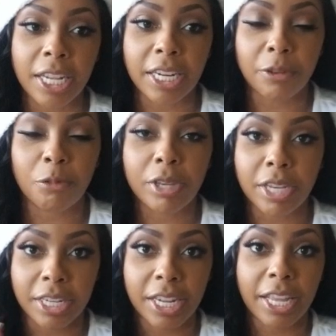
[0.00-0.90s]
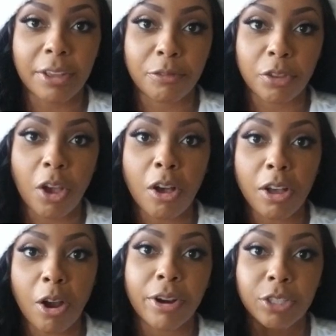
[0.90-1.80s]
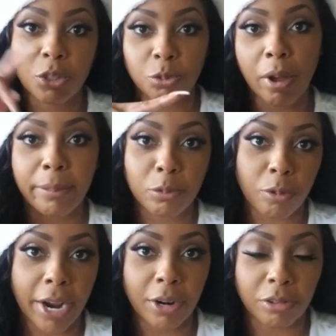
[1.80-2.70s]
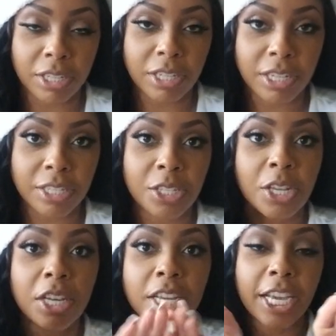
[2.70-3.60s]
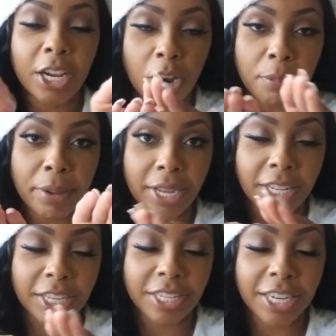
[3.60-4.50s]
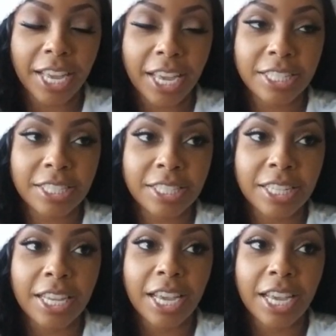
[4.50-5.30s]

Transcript: And if y'all already swiped right on us, it automatically connects.